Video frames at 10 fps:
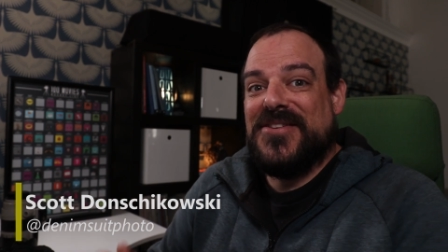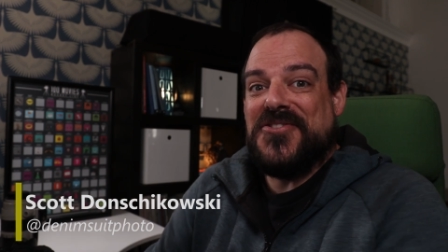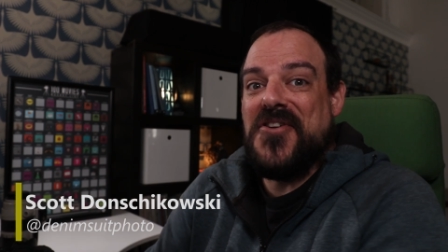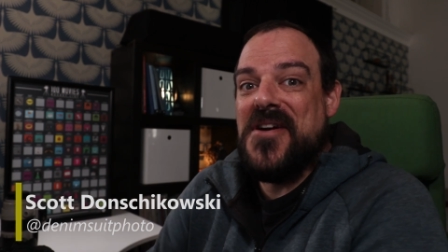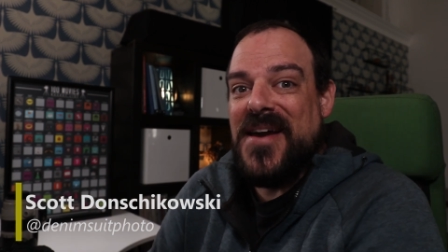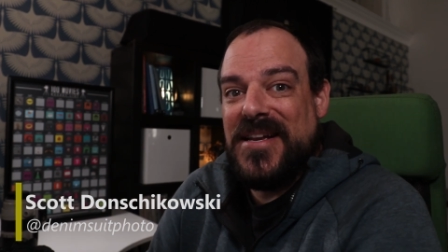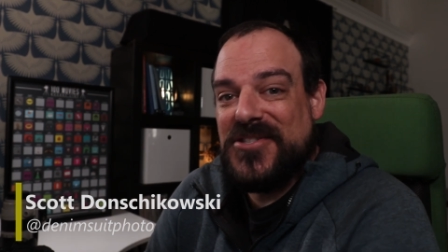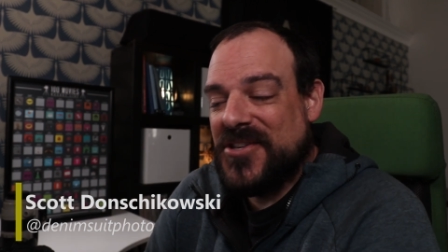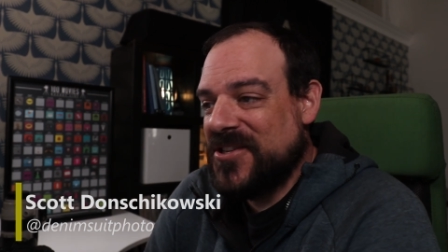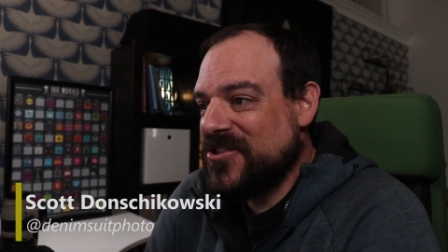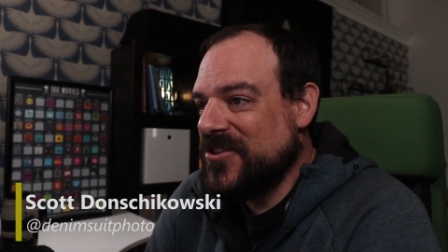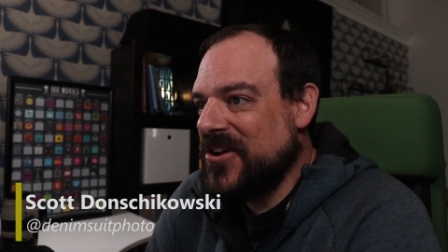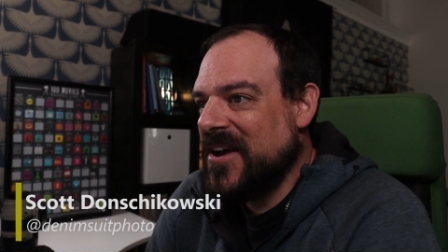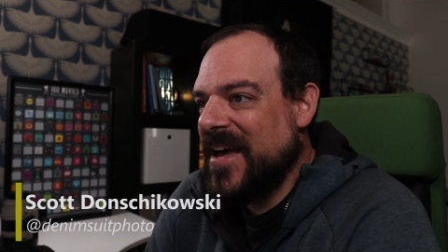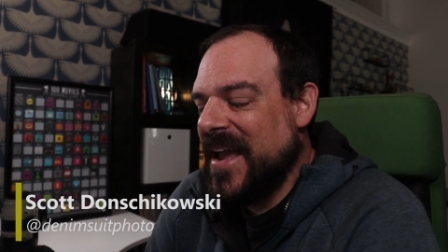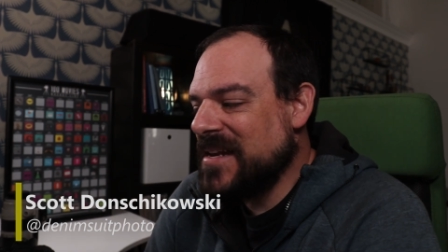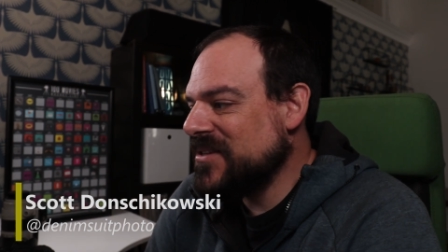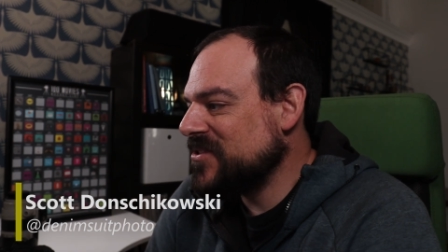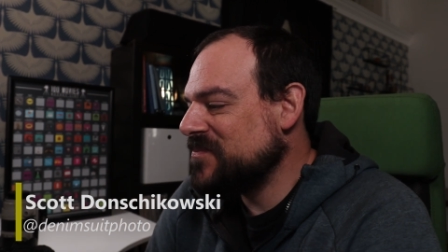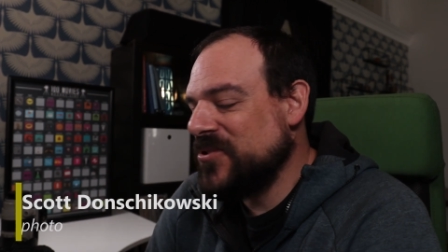Sorry I took such a long
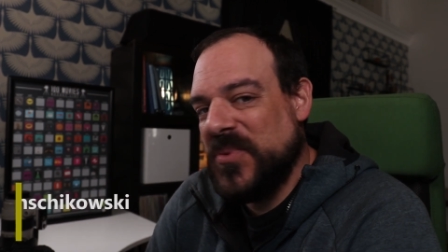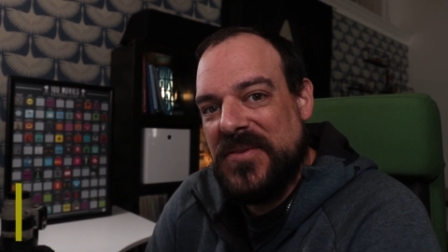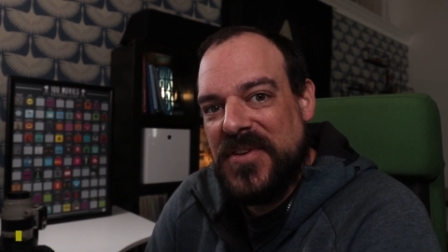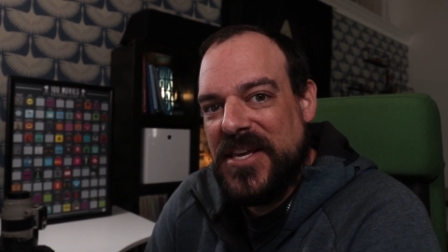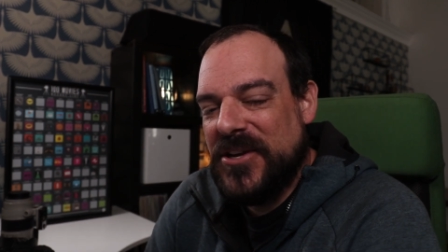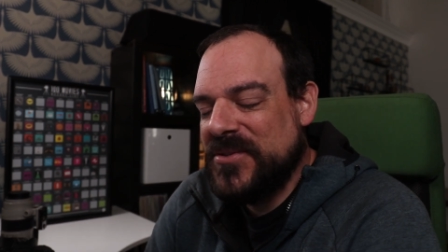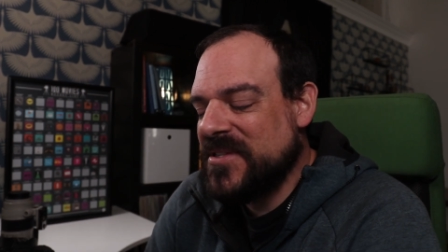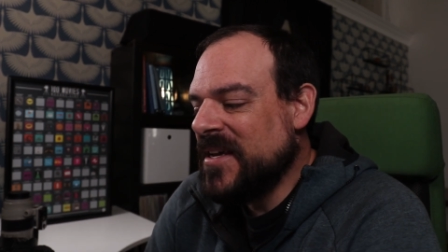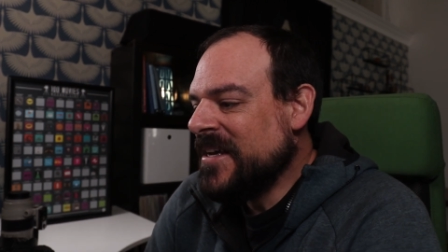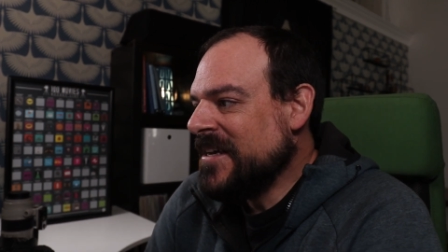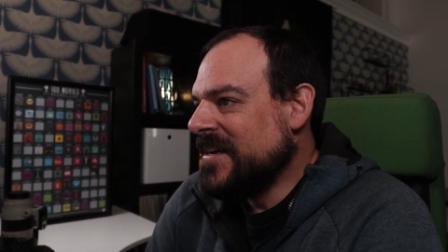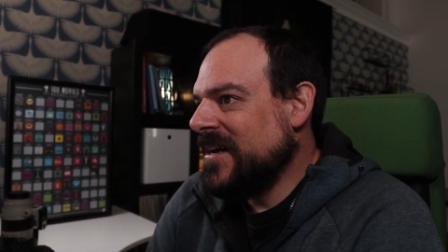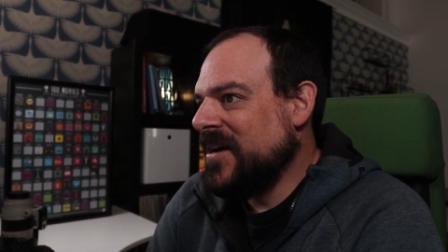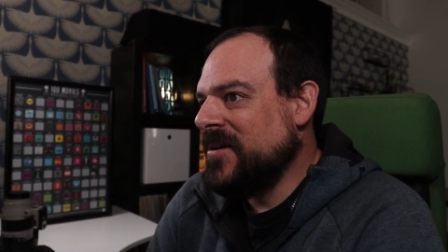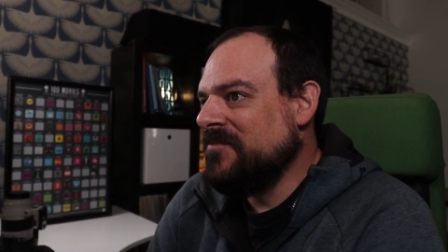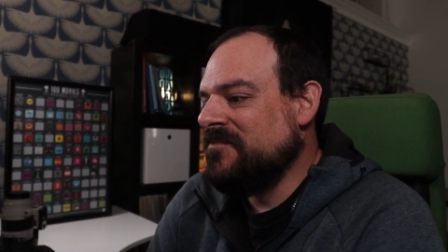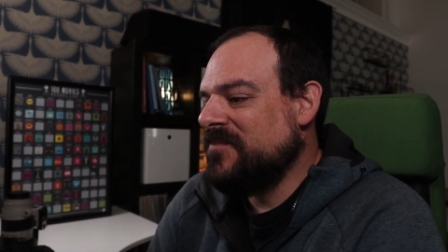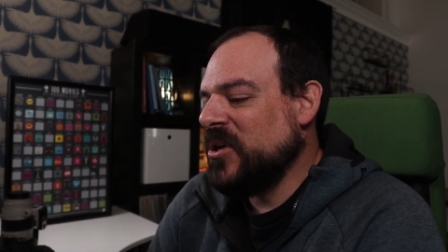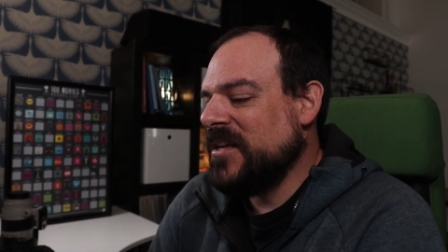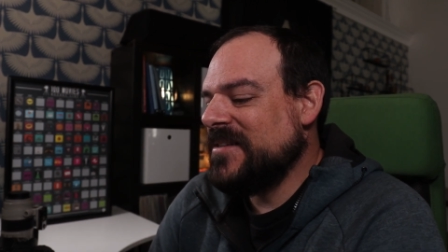hiatus between videos, um,
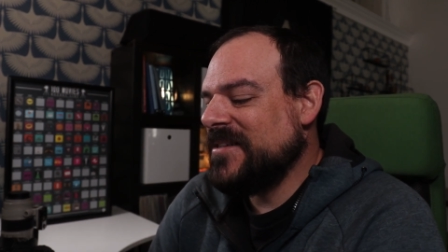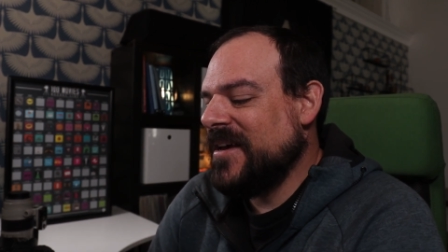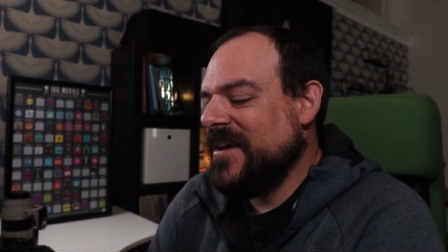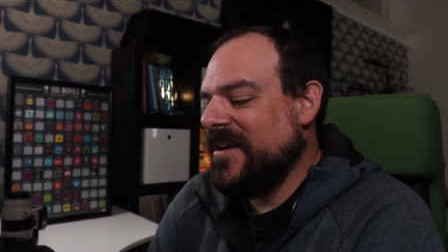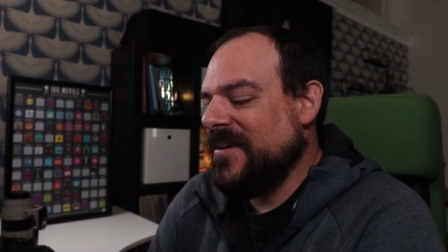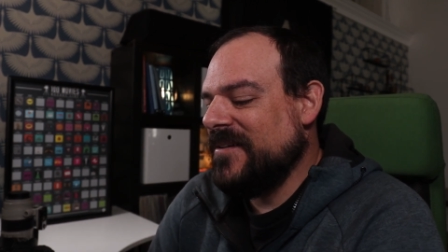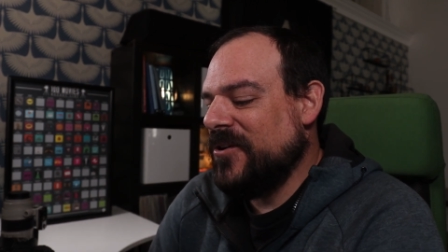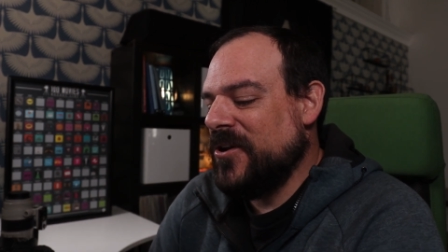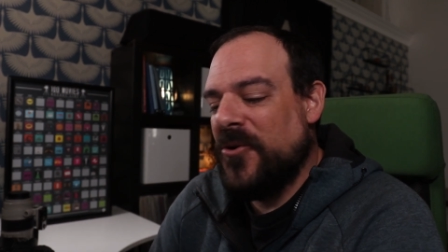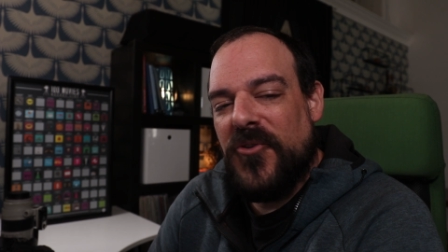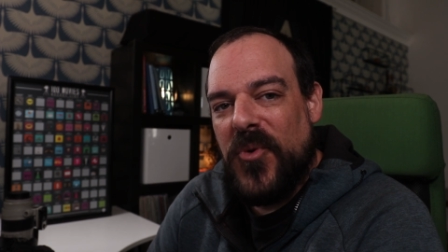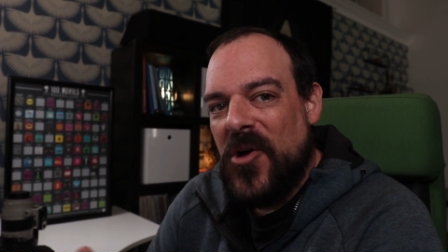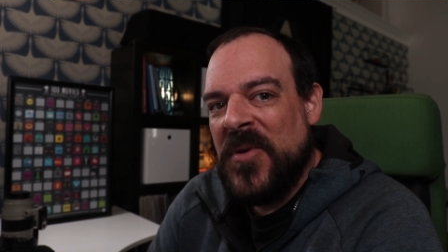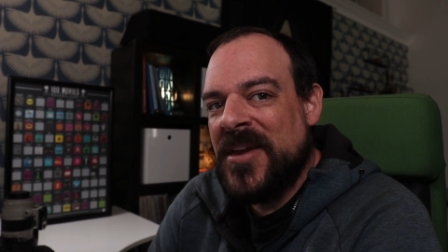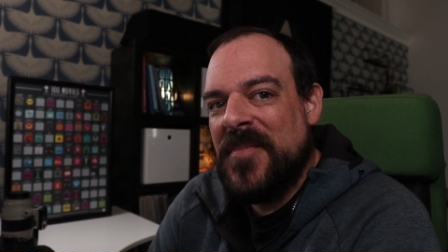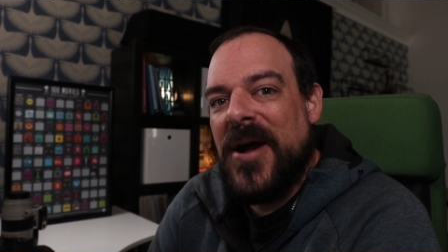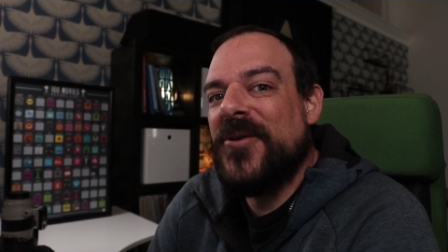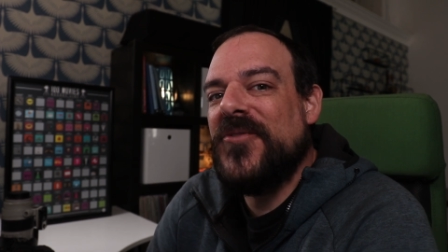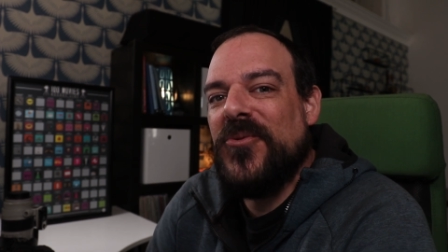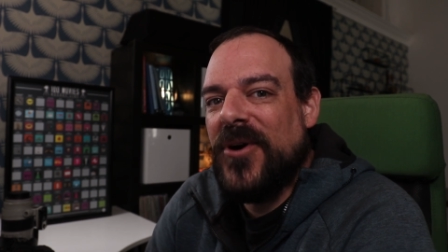but uh, an overwhelming
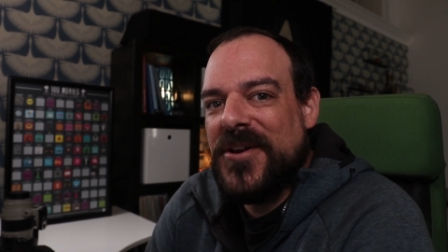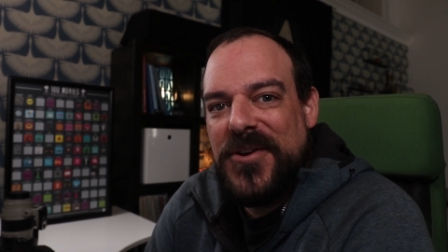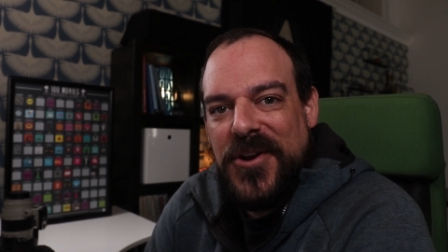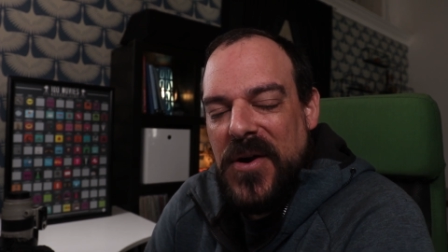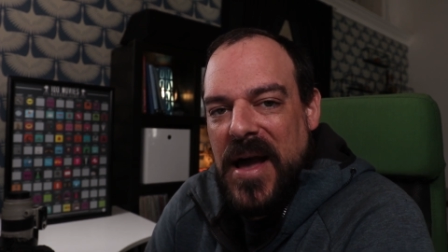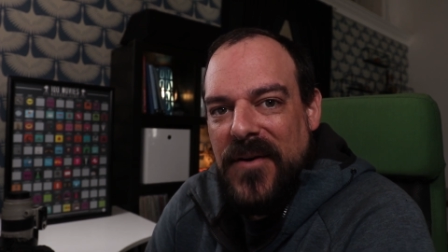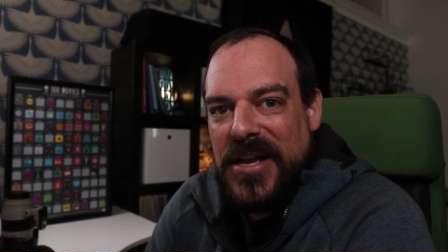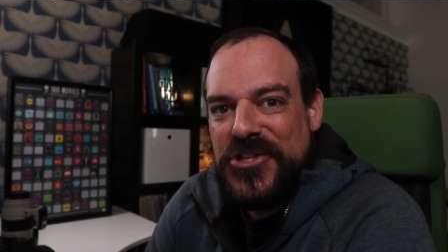amount of you wanted to know how I